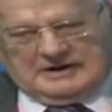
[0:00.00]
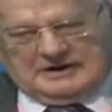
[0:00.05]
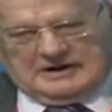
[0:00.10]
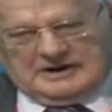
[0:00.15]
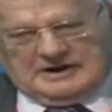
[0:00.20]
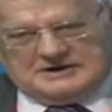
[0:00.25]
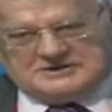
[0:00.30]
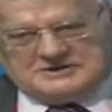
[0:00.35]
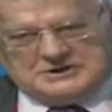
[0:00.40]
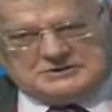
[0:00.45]

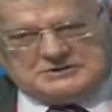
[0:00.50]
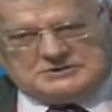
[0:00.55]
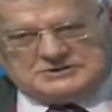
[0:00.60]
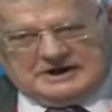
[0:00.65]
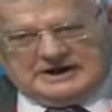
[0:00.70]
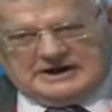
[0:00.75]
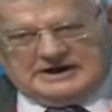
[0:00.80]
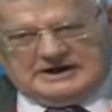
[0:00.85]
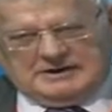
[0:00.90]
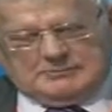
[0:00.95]
It's
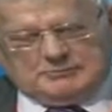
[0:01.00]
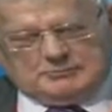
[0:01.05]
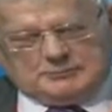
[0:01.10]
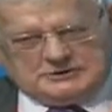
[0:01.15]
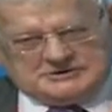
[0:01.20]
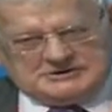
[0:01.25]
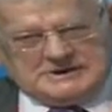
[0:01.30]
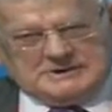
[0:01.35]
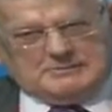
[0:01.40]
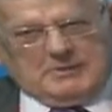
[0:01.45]
usually
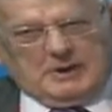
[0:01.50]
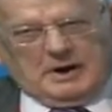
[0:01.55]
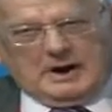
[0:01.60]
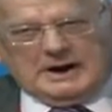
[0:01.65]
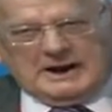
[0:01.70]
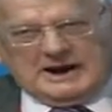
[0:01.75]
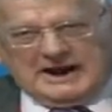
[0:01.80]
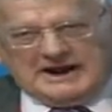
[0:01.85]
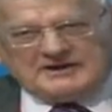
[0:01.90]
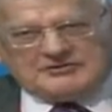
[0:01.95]
pretty
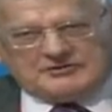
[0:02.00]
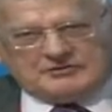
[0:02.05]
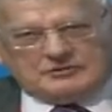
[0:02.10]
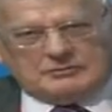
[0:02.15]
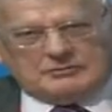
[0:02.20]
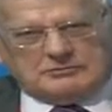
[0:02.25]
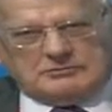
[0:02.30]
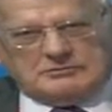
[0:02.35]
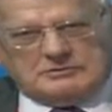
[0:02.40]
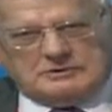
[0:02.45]
bilateral,